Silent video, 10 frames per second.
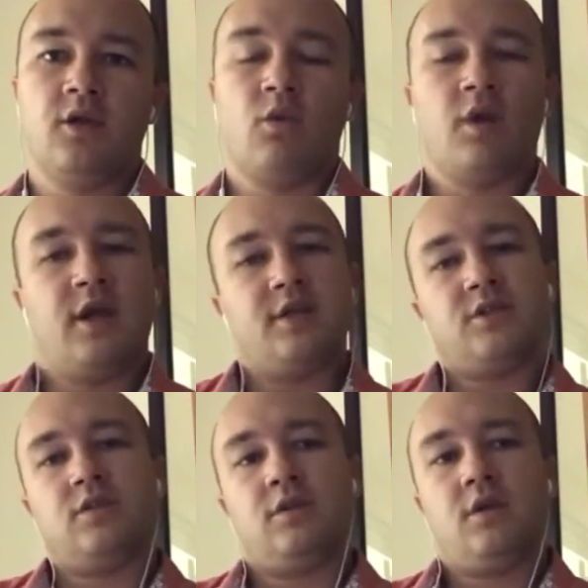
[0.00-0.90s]

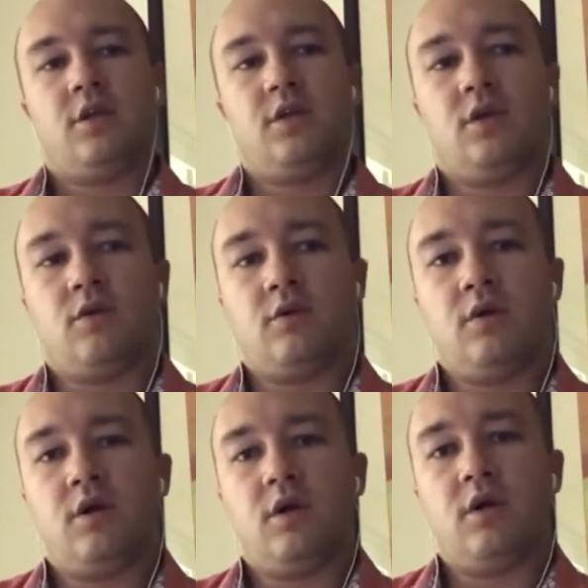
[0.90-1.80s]
Whereas, a
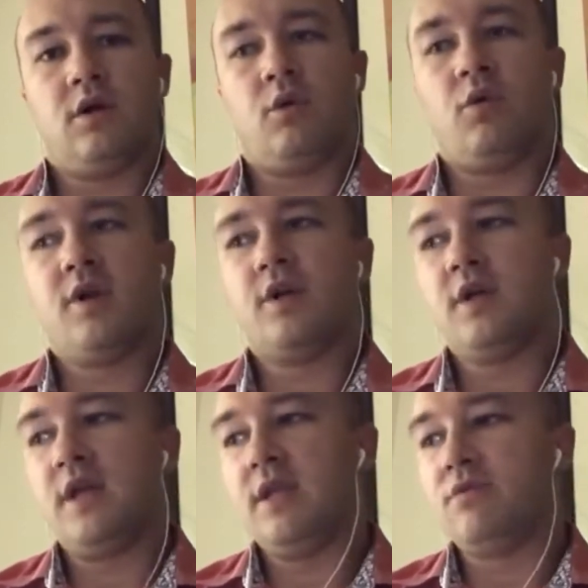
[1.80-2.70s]

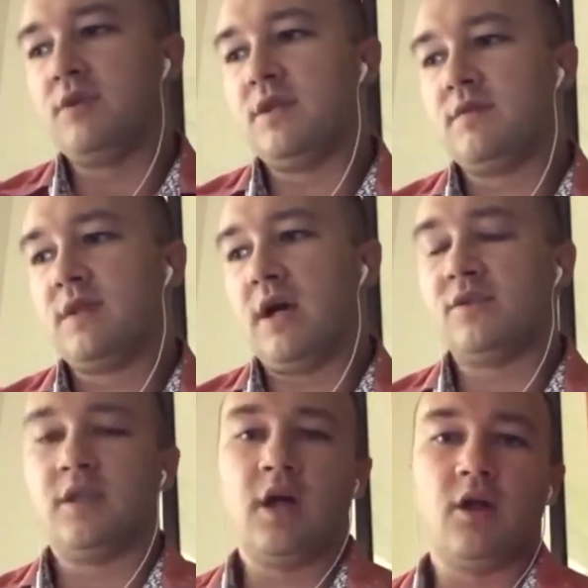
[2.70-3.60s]

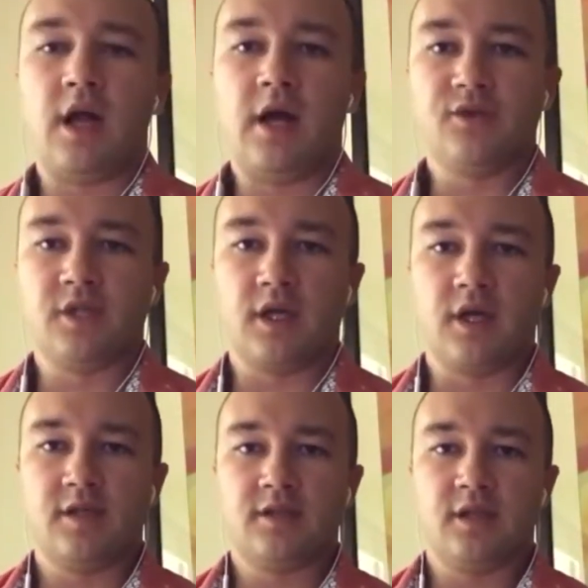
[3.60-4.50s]
$183,000 house in
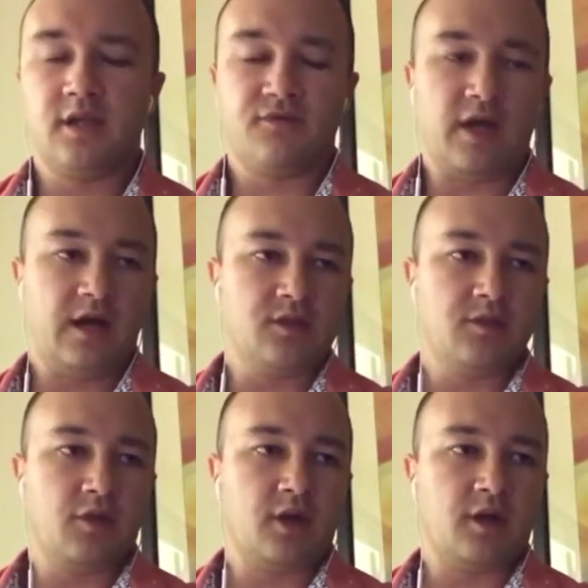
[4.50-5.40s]
Augusta, if the
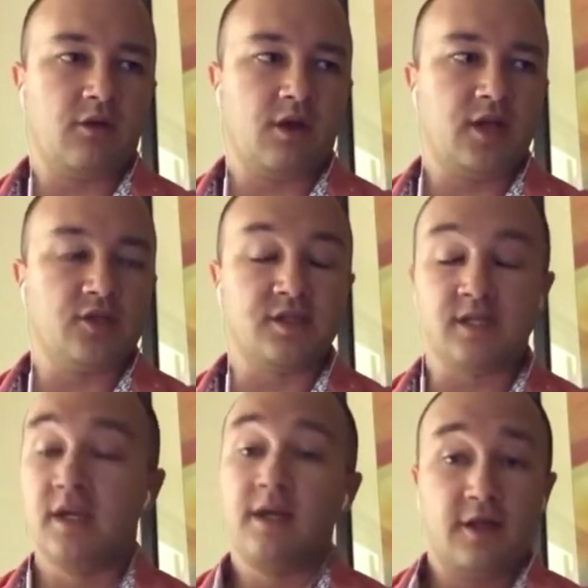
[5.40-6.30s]
housing market
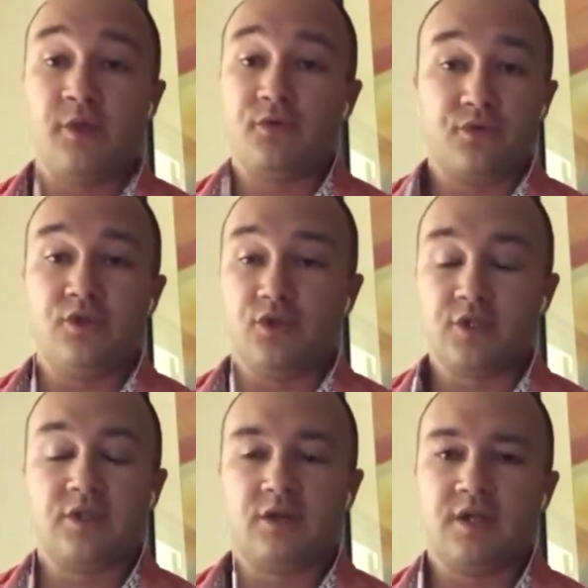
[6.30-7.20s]
crashes, you're
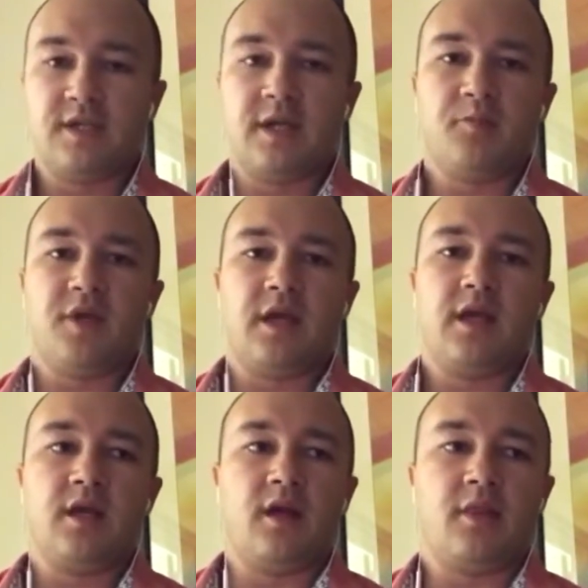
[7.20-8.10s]
still going to take a big
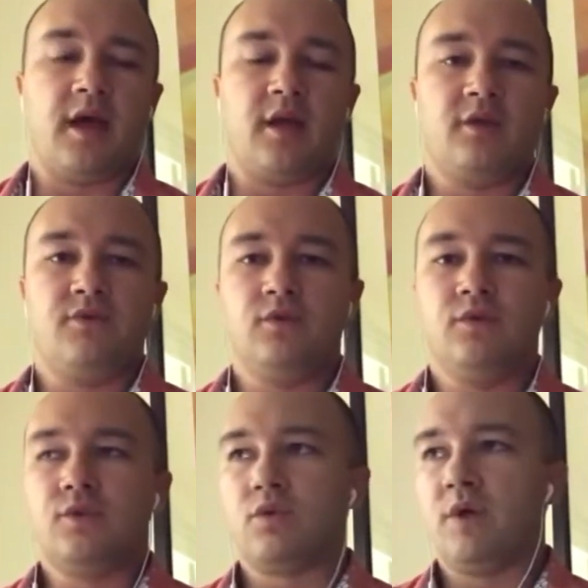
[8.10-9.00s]
hit on that. If you
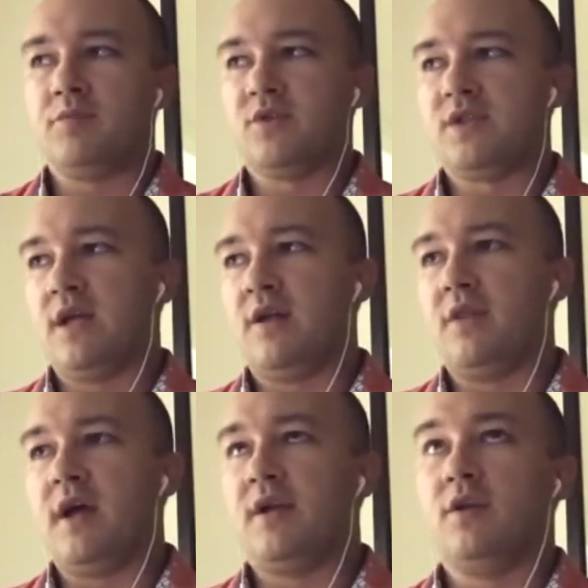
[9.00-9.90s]
lose 20%
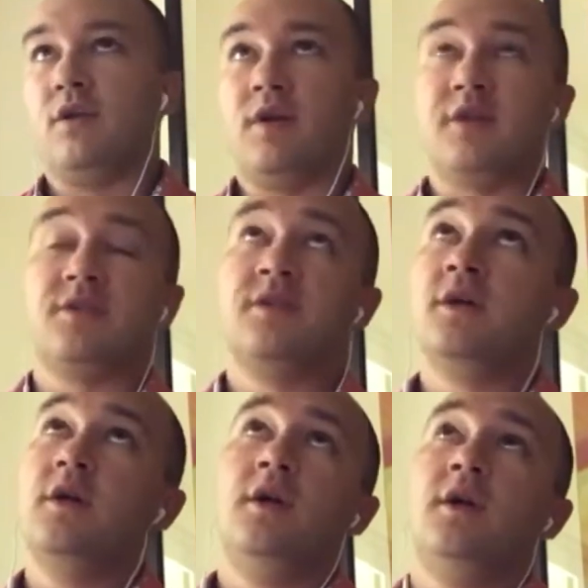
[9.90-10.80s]
on that, that's
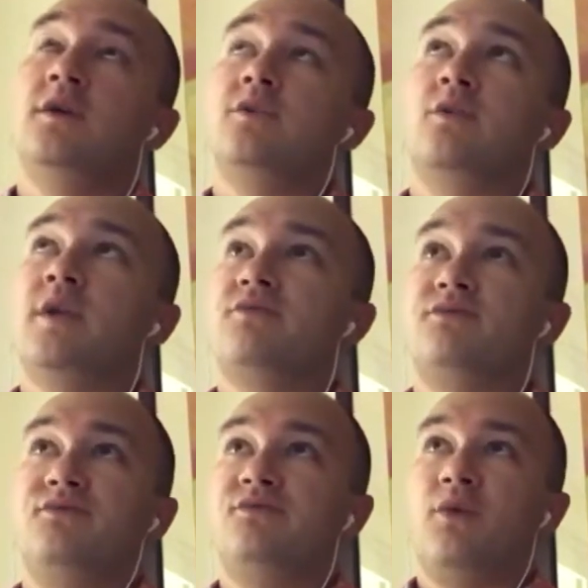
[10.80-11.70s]
20,
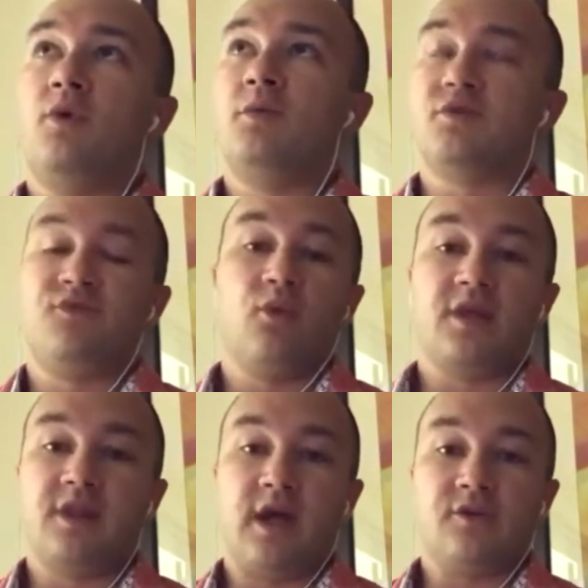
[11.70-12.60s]
almost
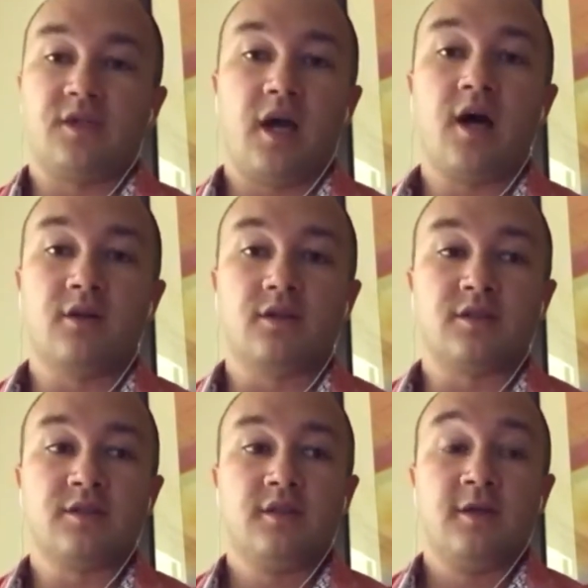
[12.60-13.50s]

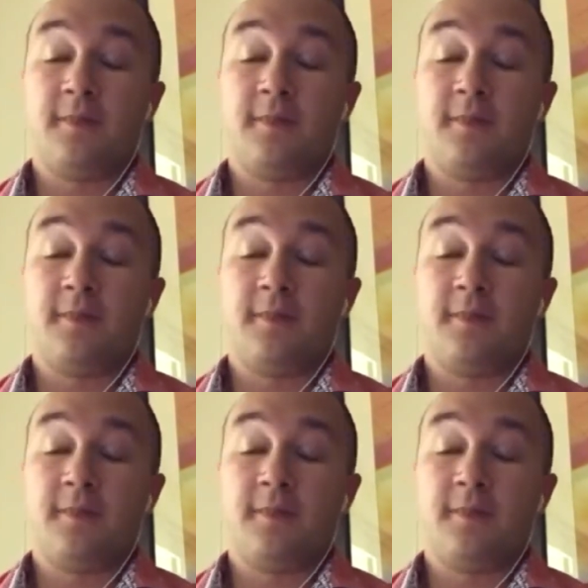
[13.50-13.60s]
$40,000.